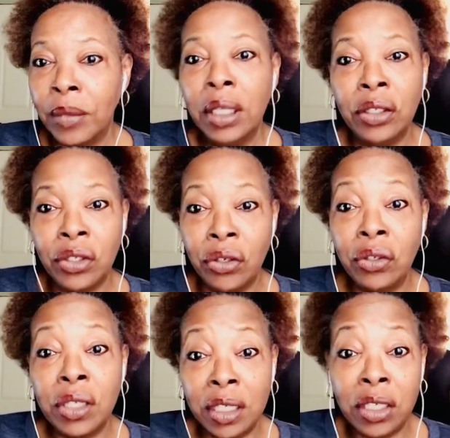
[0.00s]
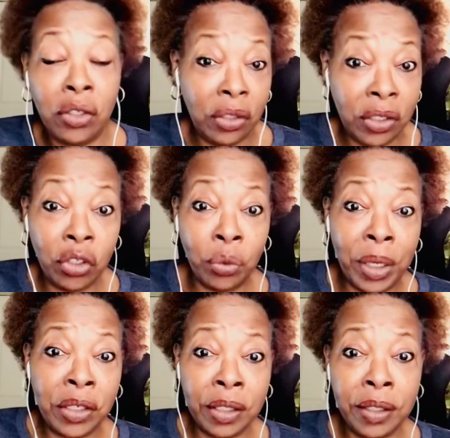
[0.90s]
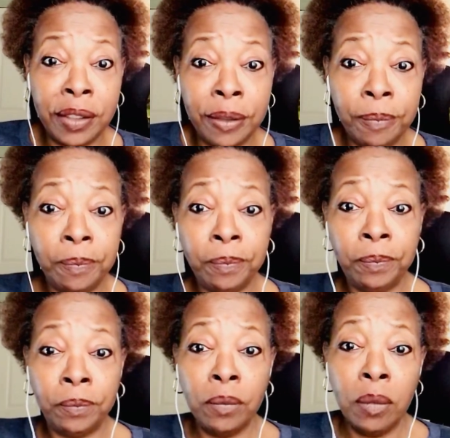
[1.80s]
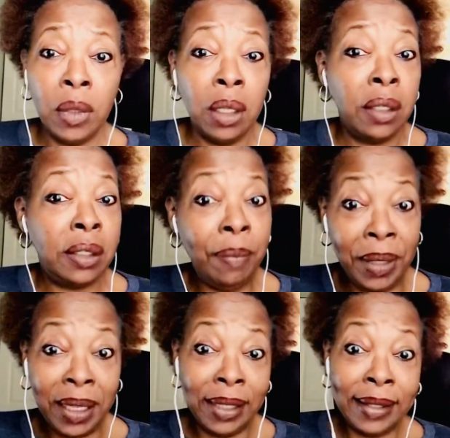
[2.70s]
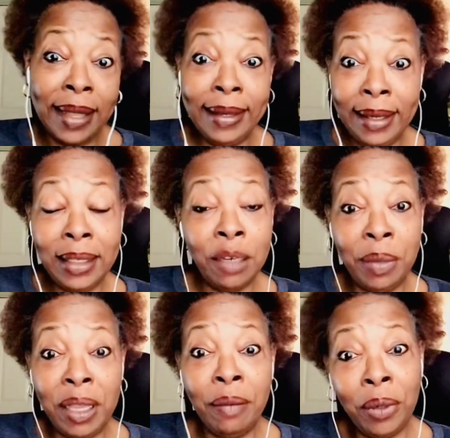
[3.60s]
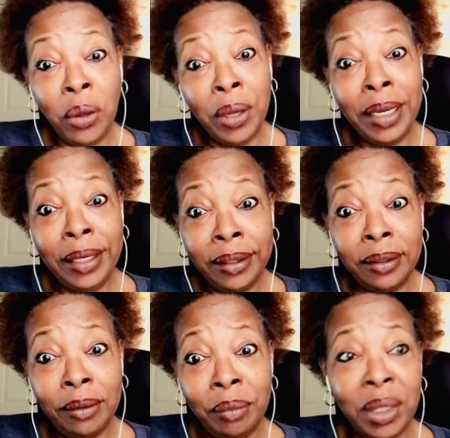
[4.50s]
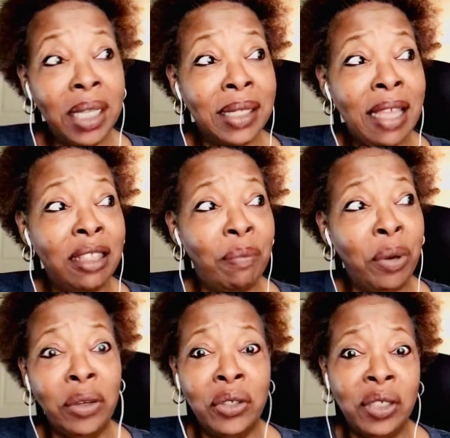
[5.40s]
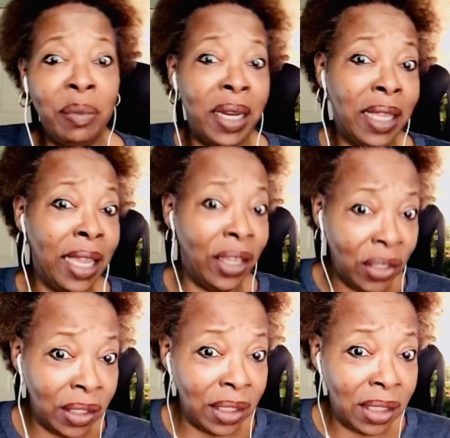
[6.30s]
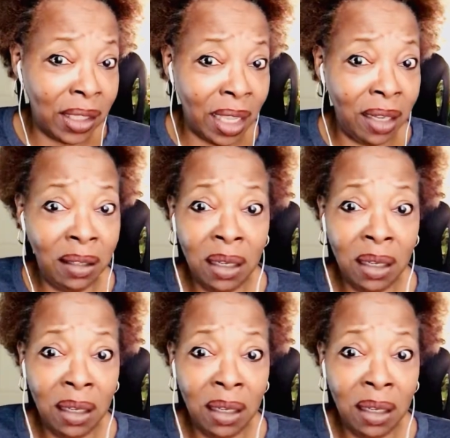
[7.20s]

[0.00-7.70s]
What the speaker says: in certain situations. See, because I need to be employed, because I have to purchase medications that